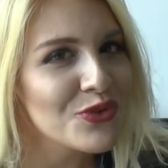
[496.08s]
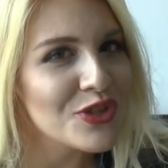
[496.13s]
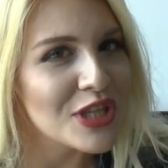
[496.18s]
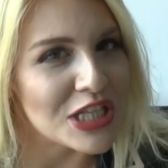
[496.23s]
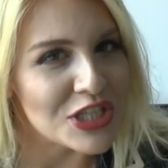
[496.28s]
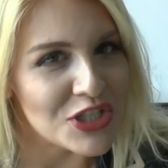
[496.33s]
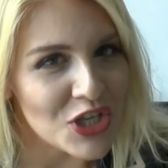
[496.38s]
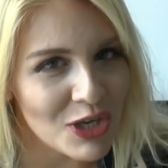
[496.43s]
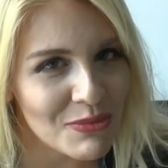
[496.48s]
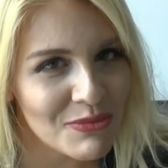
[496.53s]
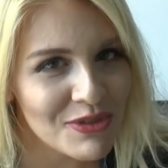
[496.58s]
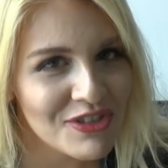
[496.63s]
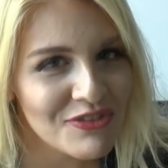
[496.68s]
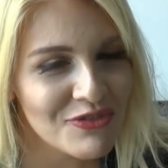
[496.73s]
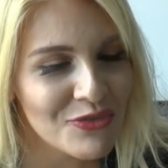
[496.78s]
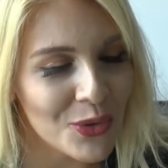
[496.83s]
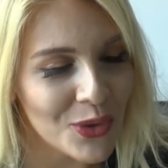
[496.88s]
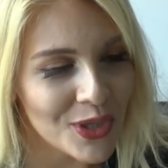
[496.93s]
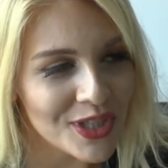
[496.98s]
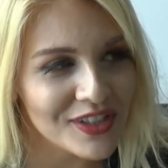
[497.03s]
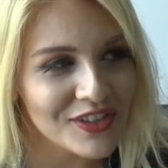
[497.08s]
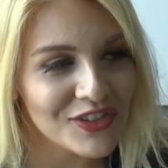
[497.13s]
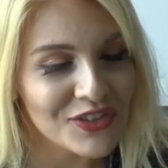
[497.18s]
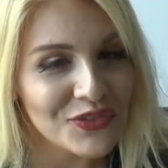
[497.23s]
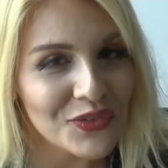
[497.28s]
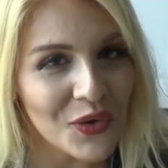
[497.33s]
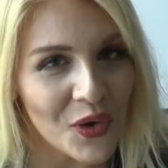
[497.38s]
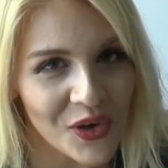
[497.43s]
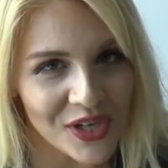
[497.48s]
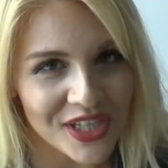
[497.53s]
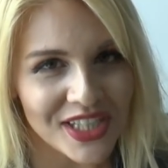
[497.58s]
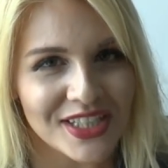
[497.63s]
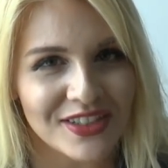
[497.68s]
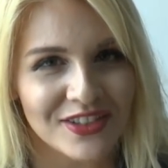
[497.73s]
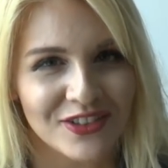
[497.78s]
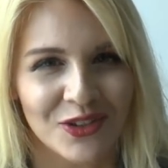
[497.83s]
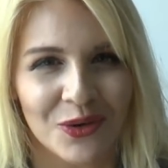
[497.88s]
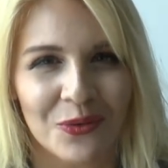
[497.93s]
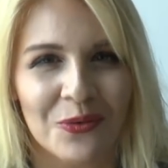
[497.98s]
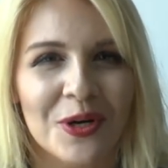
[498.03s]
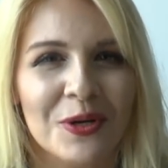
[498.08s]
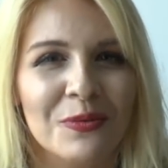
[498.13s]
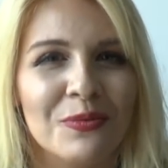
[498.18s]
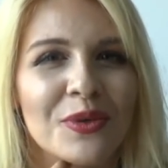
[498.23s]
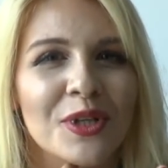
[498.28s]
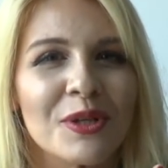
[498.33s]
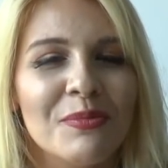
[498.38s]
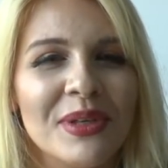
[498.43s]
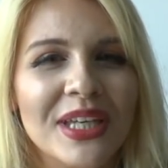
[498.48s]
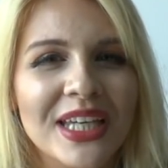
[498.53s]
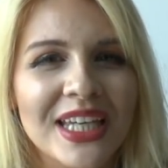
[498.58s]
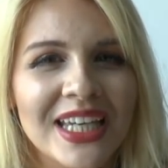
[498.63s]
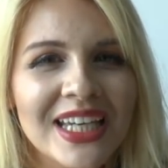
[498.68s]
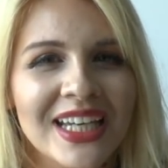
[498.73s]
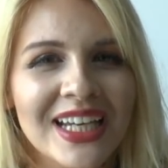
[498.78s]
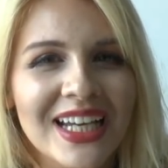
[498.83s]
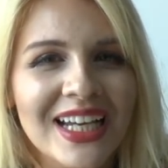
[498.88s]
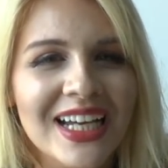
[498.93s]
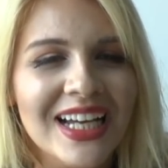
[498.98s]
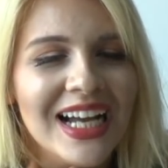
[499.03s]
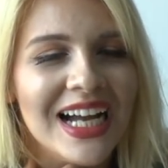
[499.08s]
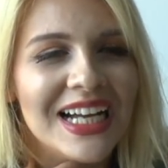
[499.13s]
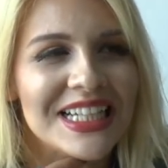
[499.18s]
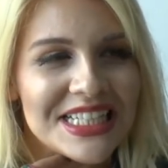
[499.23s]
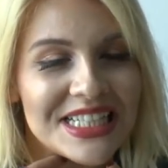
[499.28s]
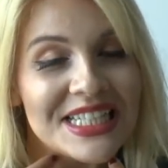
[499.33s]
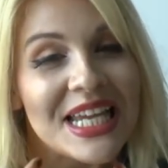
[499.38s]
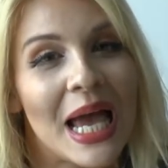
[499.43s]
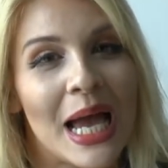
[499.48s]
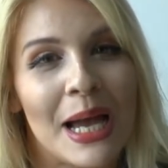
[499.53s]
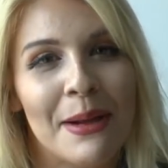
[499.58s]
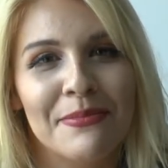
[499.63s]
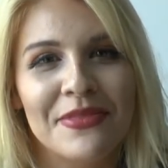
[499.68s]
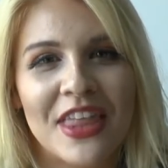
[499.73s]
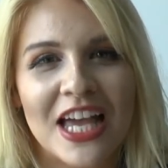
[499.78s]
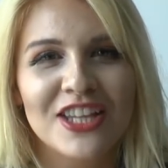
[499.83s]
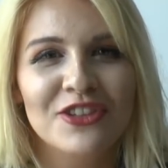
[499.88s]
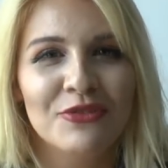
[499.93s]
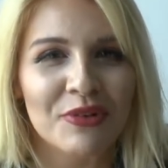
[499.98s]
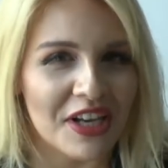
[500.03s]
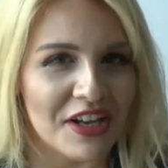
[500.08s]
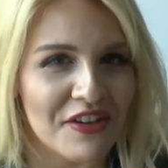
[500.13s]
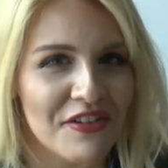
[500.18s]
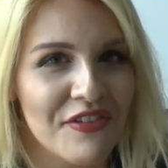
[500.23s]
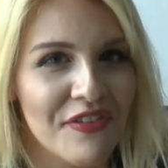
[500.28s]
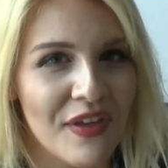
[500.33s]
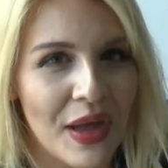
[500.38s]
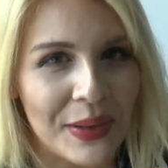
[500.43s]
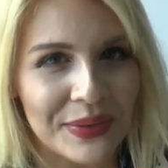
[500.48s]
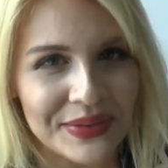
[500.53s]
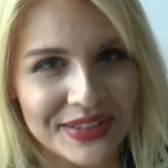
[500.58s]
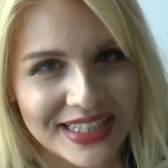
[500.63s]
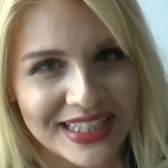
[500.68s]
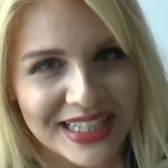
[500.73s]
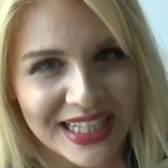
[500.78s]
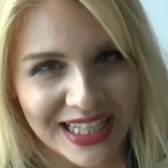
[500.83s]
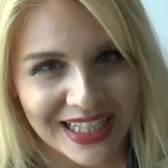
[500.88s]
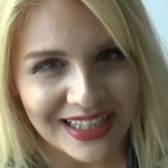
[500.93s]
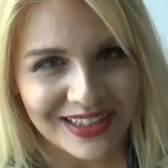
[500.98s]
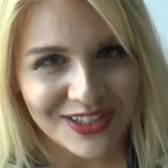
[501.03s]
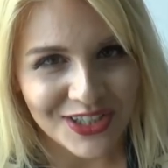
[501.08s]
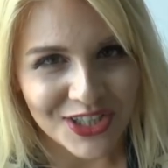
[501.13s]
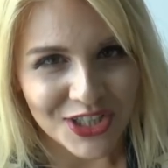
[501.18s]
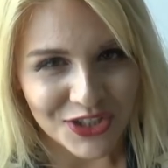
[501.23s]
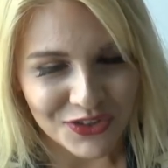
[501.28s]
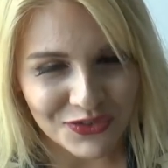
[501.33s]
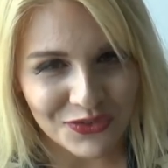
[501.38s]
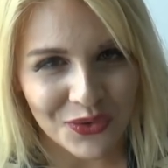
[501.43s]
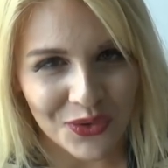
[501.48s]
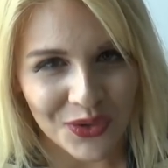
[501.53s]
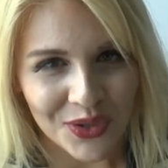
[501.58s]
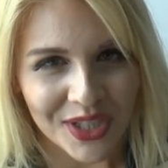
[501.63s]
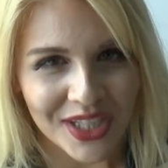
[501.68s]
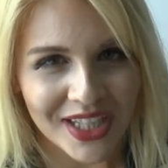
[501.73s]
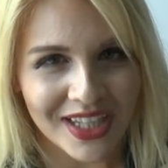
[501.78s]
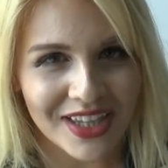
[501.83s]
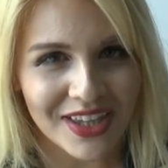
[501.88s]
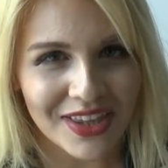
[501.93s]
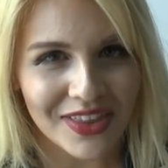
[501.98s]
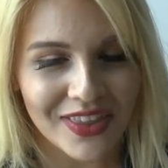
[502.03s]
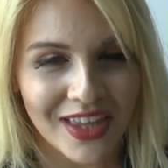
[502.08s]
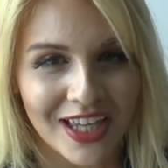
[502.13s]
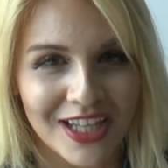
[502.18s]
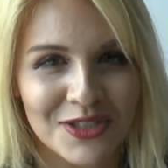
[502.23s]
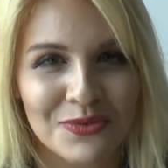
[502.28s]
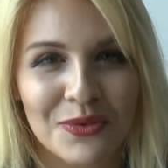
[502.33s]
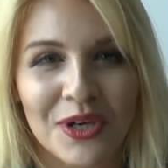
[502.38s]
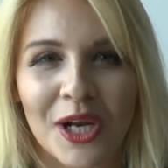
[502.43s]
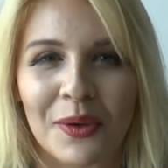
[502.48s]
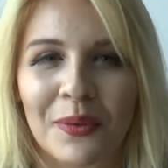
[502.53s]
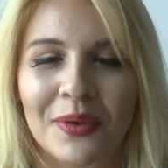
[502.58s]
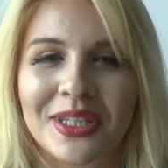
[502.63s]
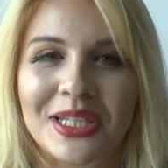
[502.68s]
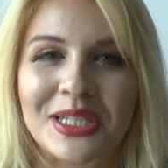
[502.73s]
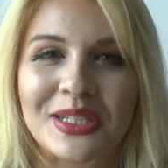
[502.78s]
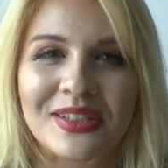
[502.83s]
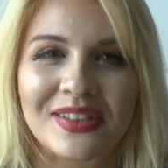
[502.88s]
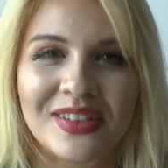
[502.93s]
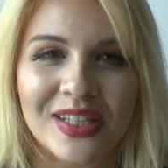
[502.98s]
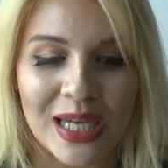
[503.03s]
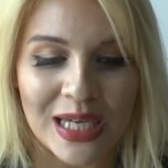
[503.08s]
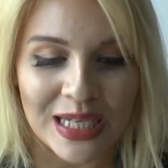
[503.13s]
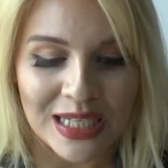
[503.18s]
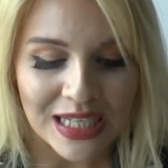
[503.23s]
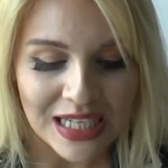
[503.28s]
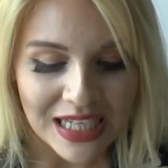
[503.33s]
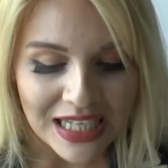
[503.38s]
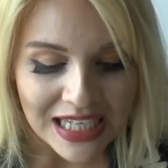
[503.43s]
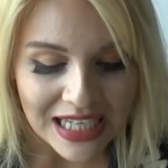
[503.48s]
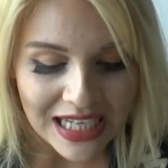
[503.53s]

the German word is feucht, so it will be damp. That's what I found in English for that, what I wanted to say.